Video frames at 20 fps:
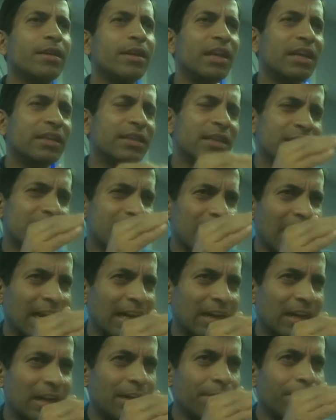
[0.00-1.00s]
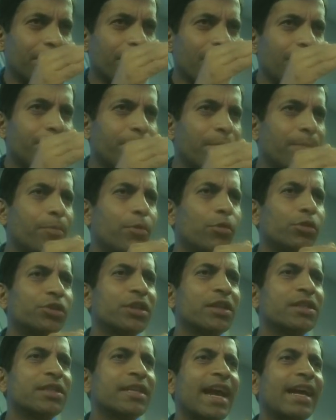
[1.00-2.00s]
is in slightly different
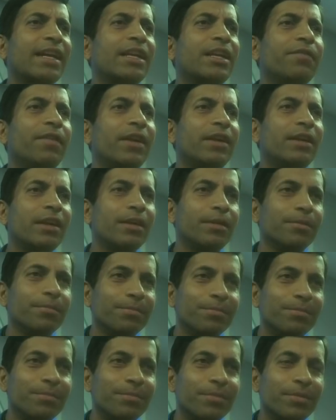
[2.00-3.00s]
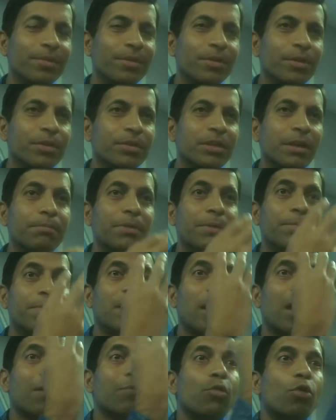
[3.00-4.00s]
proportions activated. Some people
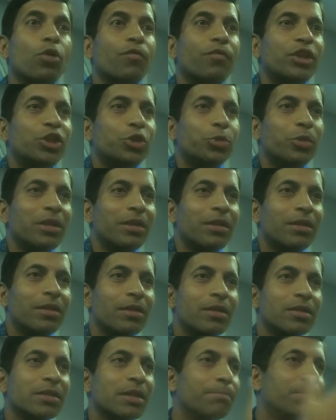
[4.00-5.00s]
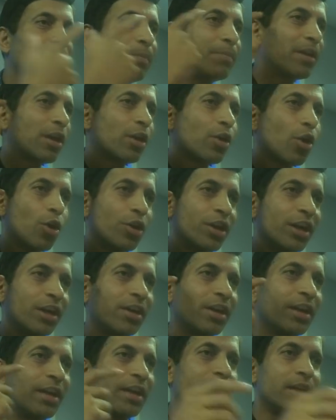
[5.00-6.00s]
are more visual, some people are
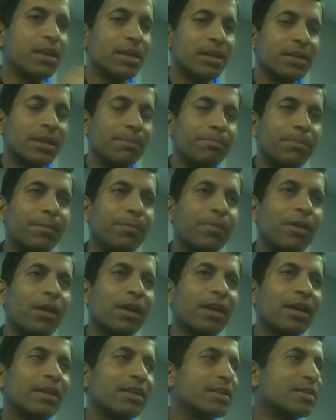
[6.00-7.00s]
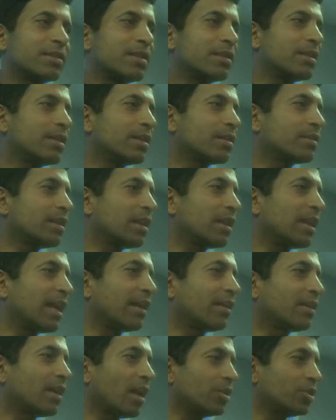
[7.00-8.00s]
auditory, some people are kinesthetic, they
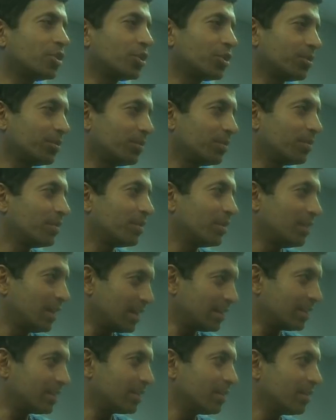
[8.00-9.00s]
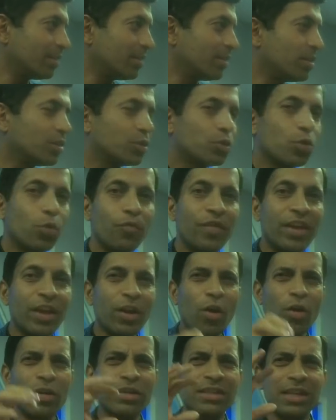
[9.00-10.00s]
like touch. Yes? So we are
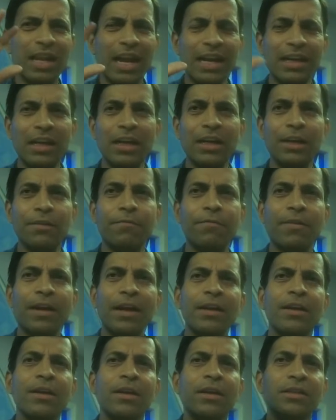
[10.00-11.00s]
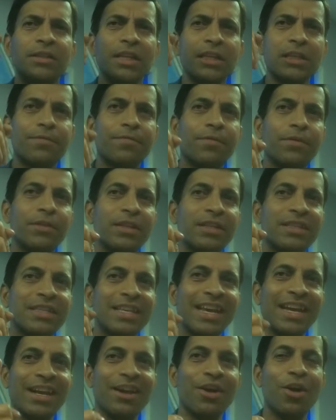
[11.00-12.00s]
all slightly different just for the
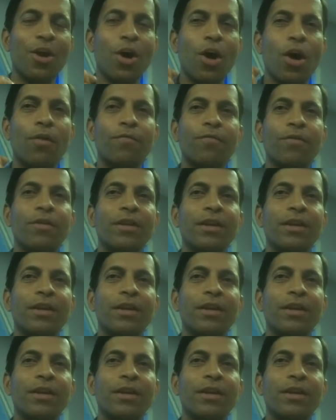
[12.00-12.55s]
sake of